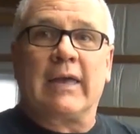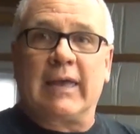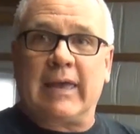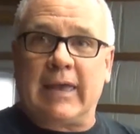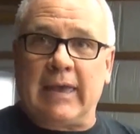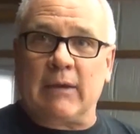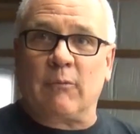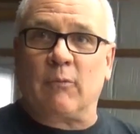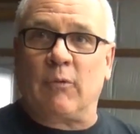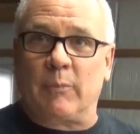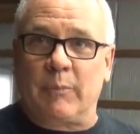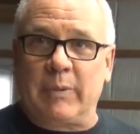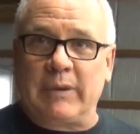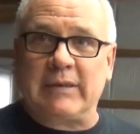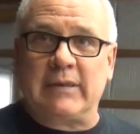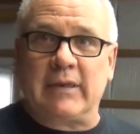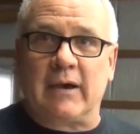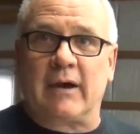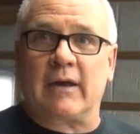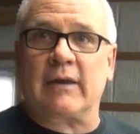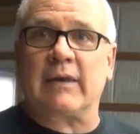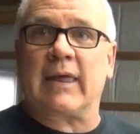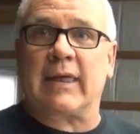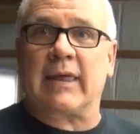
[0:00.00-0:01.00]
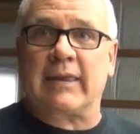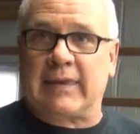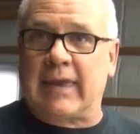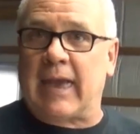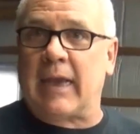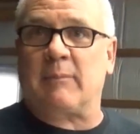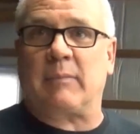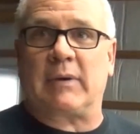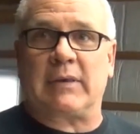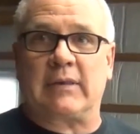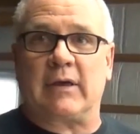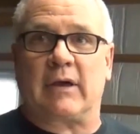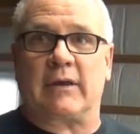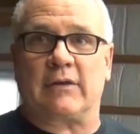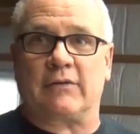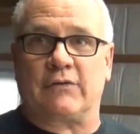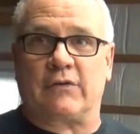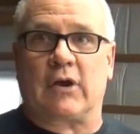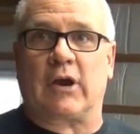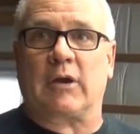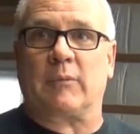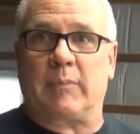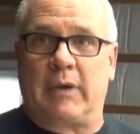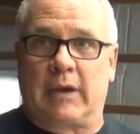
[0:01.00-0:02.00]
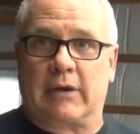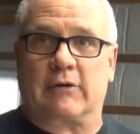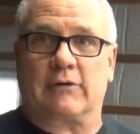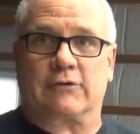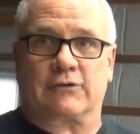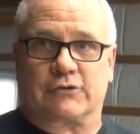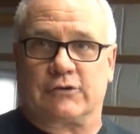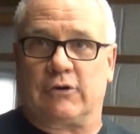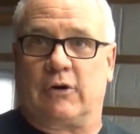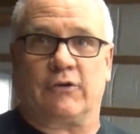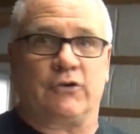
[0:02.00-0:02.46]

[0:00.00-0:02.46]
it will be done and can be done at Jerry Bickles.